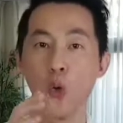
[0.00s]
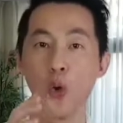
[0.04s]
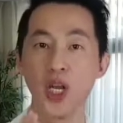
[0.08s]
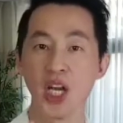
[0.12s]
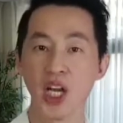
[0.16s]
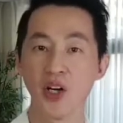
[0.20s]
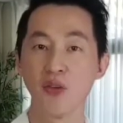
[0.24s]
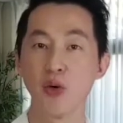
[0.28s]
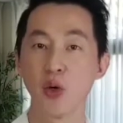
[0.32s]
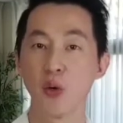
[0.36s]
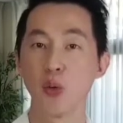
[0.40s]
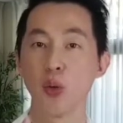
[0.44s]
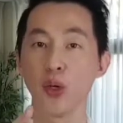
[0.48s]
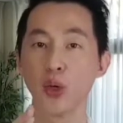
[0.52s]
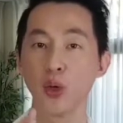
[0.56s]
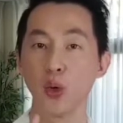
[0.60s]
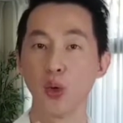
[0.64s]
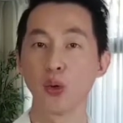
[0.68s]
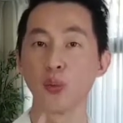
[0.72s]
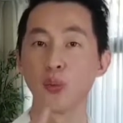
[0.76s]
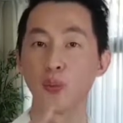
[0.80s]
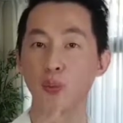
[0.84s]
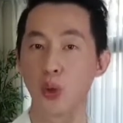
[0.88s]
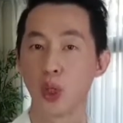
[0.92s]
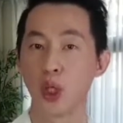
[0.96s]
Whenever we
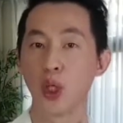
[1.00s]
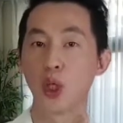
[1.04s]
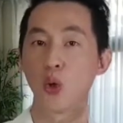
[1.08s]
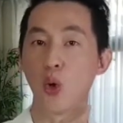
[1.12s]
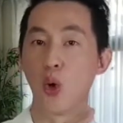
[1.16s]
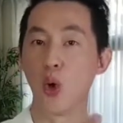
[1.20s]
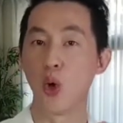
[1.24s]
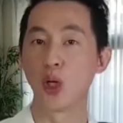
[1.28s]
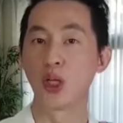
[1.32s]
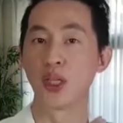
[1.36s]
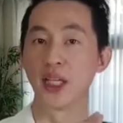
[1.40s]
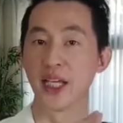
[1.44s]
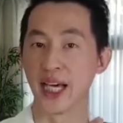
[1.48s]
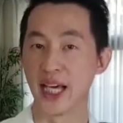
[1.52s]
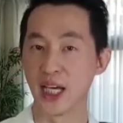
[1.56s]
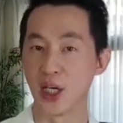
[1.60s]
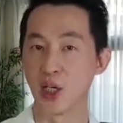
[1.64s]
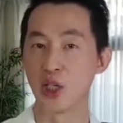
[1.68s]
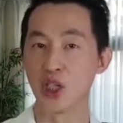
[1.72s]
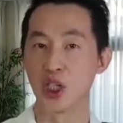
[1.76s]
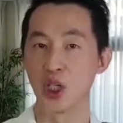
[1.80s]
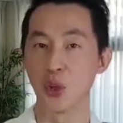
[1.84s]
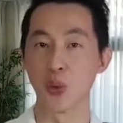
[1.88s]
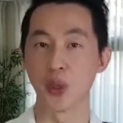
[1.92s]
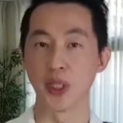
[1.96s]
don't burn all the
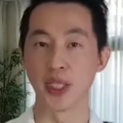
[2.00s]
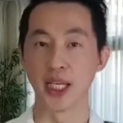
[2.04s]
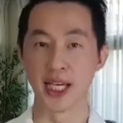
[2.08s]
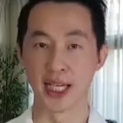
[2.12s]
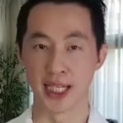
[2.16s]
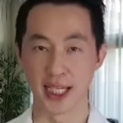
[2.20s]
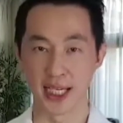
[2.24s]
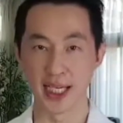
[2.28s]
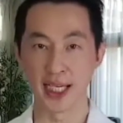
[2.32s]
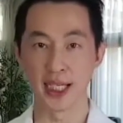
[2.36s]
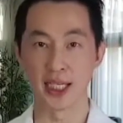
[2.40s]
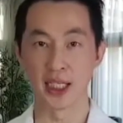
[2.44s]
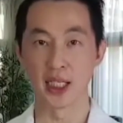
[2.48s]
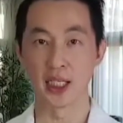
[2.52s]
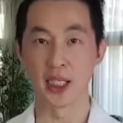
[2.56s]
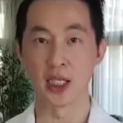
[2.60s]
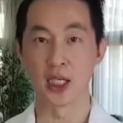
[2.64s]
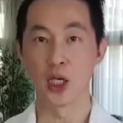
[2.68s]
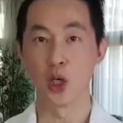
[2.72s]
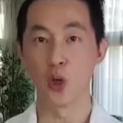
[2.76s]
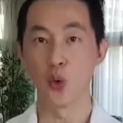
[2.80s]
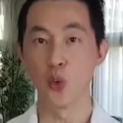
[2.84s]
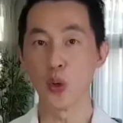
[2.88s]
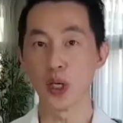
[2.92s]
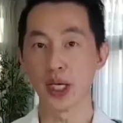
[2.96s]
energy we take in,
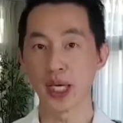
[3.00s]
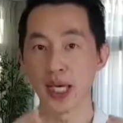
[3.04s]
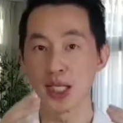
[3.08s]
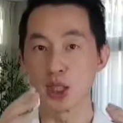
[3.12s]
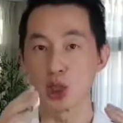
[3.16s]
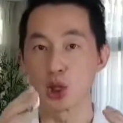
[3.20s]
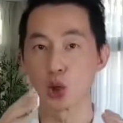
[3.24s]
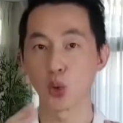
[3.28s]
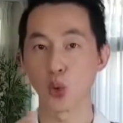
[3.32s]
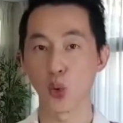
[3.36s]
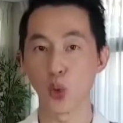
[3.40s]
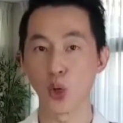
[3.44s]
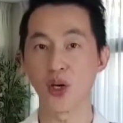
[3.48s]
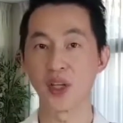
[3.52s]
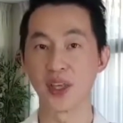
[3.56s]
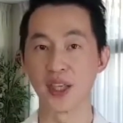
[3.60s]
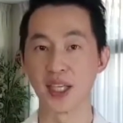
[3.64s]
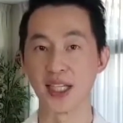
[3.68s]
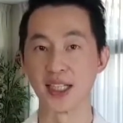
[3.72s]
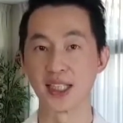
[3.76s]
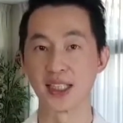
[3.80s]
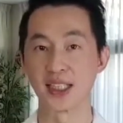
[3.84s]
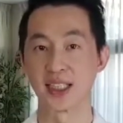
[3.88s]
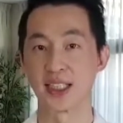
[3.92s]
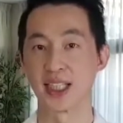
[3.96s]
we can store
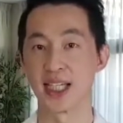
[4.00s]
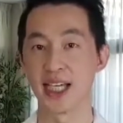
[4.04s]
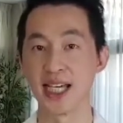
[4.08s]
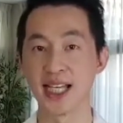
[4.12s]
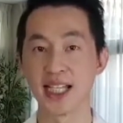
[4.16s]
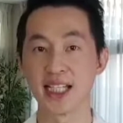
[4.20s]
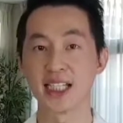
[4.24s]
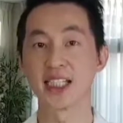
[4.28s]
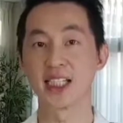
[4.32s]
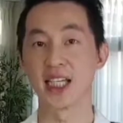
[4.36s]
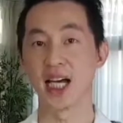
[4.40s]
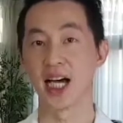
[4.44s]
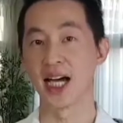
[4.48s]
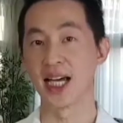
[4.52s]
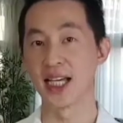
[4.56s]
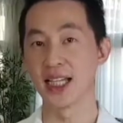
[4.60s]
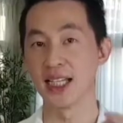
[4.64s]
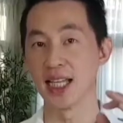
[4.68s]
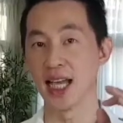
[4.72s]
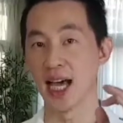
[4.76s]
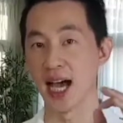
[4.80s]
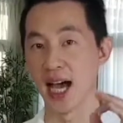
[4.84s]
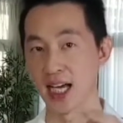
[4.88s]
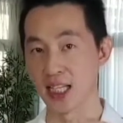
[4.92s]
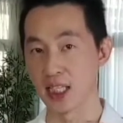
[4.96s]
this inside
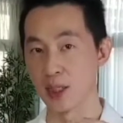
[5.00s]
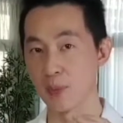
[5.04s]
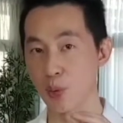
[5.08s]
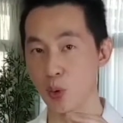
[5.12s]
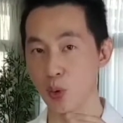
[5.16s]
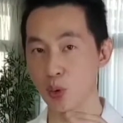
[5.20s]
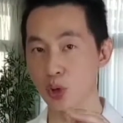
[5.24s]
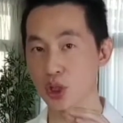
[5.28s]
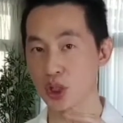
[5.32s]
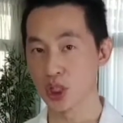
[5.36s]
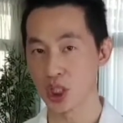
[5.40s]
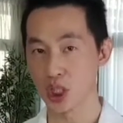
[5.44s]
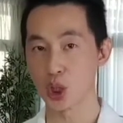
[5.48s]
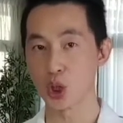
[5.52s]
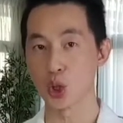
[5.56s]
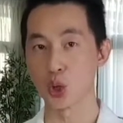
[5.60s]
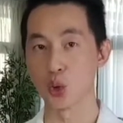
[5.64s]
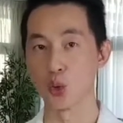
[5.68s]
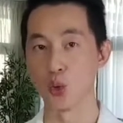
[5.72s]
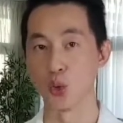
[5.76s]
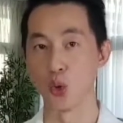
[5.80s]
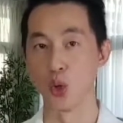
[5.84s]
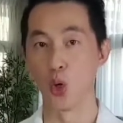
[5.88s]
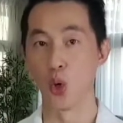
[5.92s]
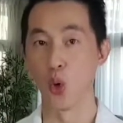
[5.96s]
adipose
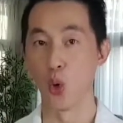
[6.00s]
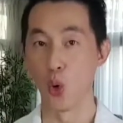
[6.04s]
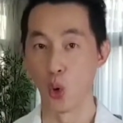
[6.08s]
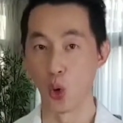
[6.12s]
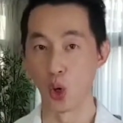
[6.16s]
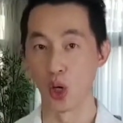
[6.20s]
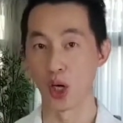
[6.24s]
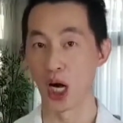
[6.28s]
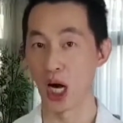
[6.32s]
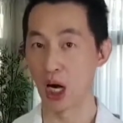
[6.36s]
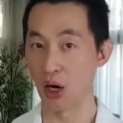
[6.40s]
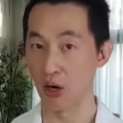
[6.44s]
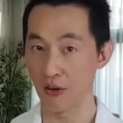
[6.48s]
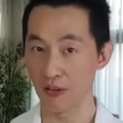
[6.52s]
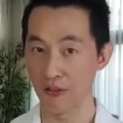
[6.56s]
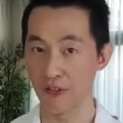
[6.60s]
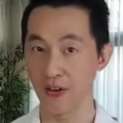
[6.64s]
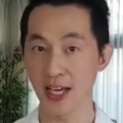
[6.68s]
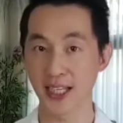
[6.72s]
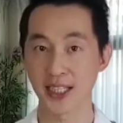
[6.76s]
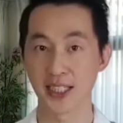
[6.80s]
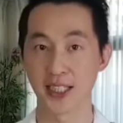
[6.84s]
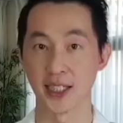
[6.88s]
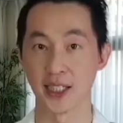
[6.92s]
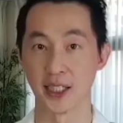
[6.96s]
tissue or our
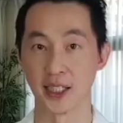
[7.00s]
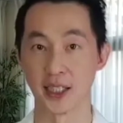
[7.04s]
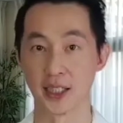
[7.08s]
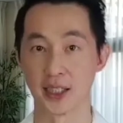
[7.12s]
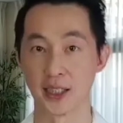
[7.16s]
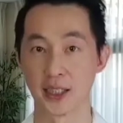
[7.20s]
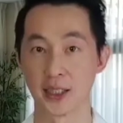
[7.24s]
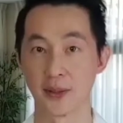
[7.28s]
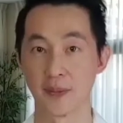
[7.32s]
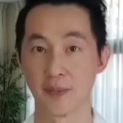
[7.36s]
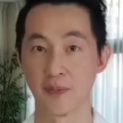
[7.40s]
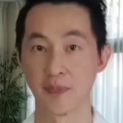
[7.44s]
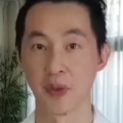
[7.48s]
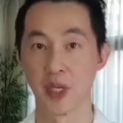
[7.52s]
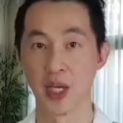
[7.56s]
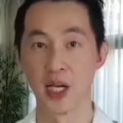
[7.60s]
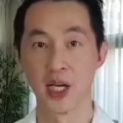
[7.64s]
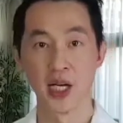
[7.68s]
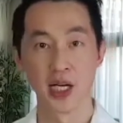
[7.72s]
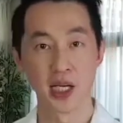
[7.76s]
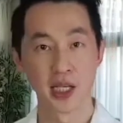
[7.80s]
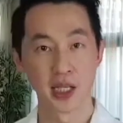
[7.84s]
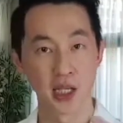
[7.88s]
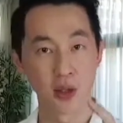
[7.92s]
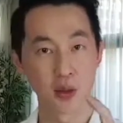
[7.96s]
fat cells.
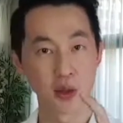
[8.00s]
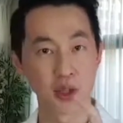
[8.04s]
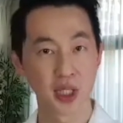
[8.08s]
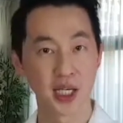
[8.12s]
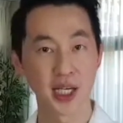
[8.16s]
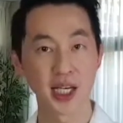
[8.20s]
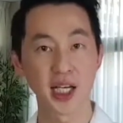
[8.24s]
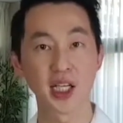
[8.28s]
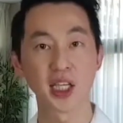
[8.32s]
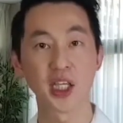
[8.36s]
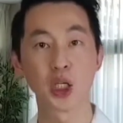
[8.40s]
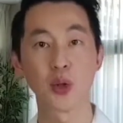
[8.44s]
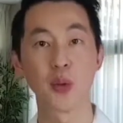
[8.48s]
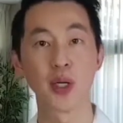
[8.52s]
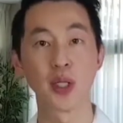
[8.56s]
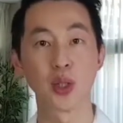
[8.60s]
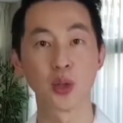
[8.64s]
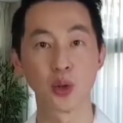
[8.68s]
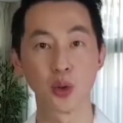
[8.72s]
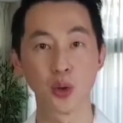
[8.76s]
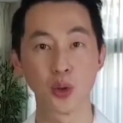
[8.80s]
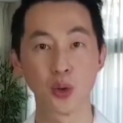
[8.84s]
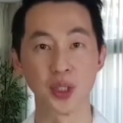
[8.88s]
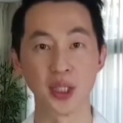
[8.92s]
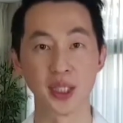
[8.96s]
There is a healthy way
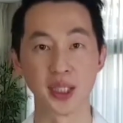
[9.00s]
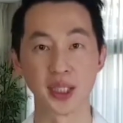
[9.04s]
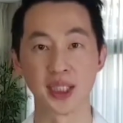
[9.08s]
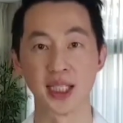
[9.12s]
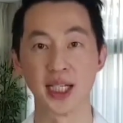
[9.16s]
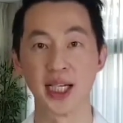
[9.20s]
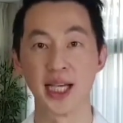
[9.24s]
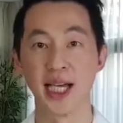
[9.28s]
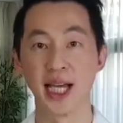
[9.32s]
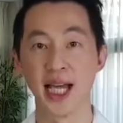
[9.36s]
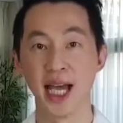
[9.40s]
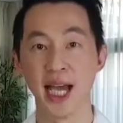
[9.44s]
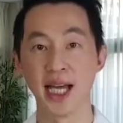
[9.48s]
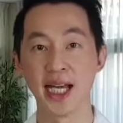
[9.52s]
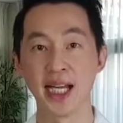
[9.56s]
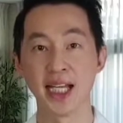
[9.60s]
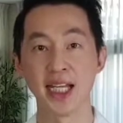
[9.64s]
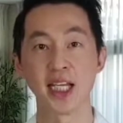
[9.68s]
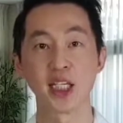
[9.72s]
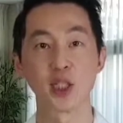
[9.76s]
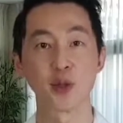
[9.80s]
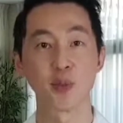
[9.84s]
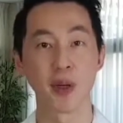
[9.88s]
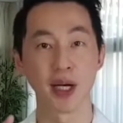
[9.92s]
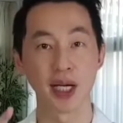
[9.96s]
to do this, and
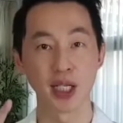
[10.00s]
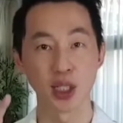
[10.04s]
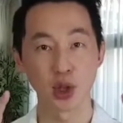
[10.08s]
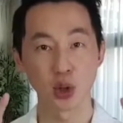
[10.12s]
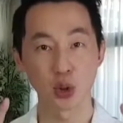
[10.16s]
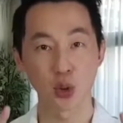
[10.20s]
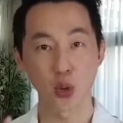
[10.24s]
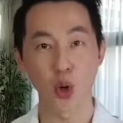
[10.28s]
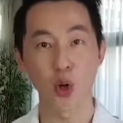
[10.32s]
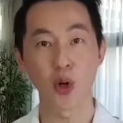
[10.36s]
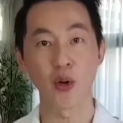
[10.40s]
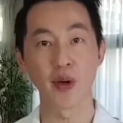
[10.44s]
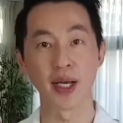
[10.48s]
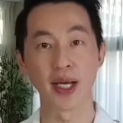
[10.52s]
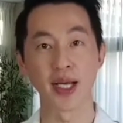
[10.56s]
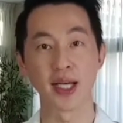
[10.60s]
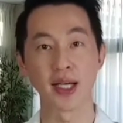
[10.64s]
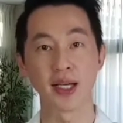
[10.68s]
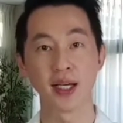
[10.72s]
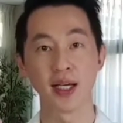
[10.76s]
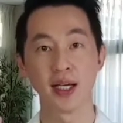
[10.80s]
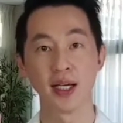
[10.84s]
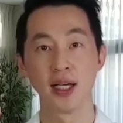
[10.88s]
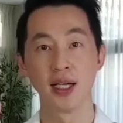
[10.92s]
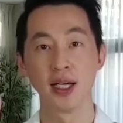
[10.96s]
it is by
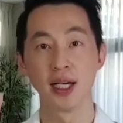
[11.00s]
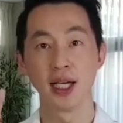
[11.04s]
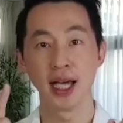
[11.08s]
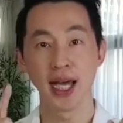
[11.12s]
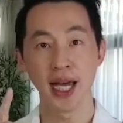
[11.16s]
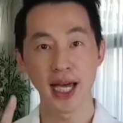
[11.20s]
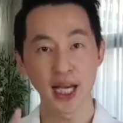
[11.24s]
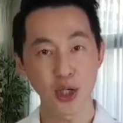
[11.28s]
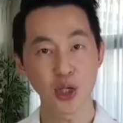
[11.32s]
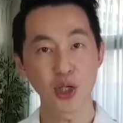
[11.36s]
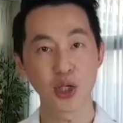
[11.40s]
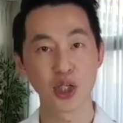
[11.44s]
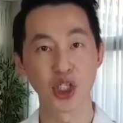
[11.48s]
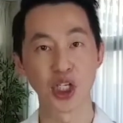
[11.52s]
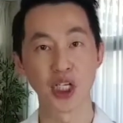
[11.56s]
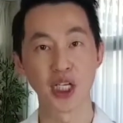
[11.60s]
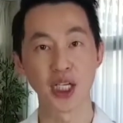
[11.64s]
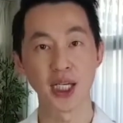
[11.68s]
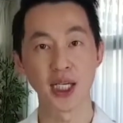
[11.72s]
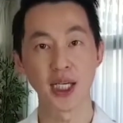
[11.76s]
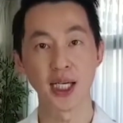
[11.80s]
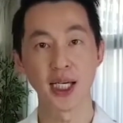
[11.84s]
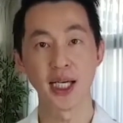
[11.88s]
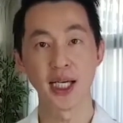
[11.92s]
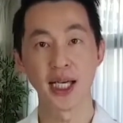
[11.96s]
storing
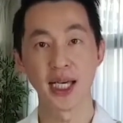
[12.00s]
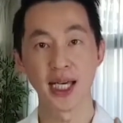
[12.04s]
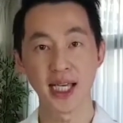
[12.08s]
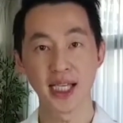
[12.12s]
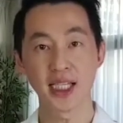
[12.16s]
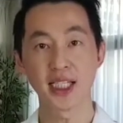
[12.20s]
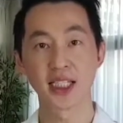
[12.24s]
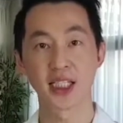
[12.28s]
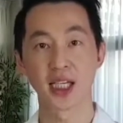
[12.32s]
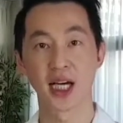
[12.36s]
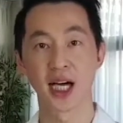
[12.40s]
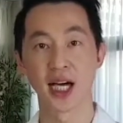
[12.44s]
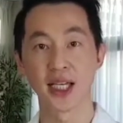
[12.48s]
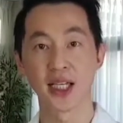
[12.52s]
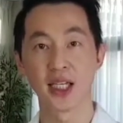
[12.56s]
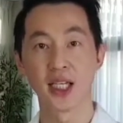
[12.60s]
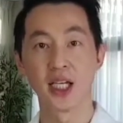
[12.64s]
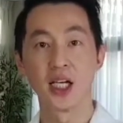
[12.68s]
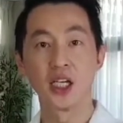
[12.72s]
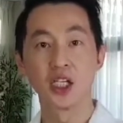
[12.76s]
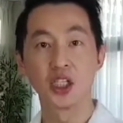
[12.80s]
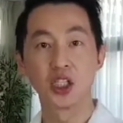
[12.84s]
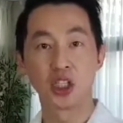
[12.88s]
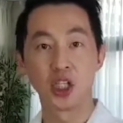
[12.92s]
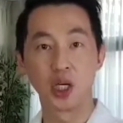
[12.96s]
energy inside
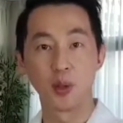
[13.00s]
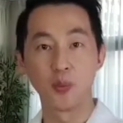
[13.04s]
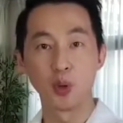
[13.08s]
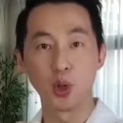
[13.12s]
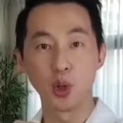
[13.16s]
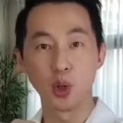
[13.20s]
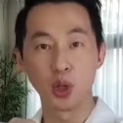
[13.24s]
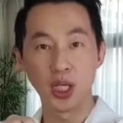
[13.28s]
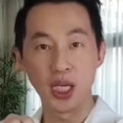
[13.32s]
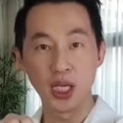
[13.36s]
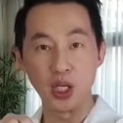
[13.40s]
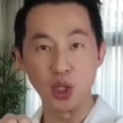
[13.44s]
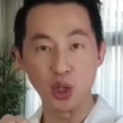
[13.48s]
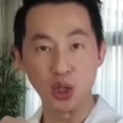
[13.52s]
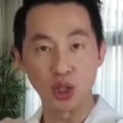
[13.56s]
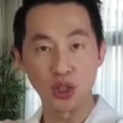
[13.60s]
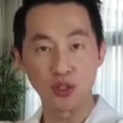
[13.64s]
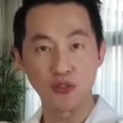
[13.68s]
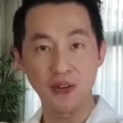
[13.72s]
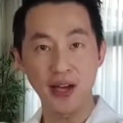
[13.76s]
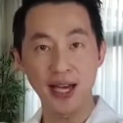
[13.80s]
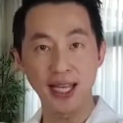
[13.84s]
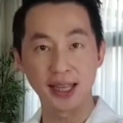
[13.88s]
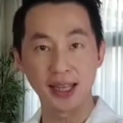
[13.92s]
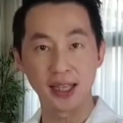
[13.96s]

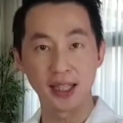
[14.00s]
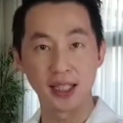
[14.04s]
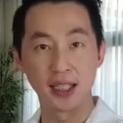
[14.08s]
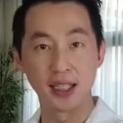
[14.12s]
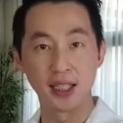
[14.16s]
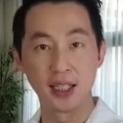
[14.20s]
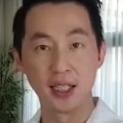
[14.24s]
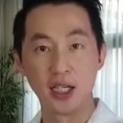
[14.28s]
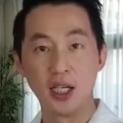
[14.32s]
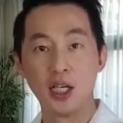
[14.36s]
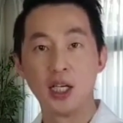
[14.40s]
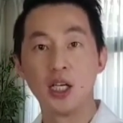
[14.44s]
subcutaneous fat.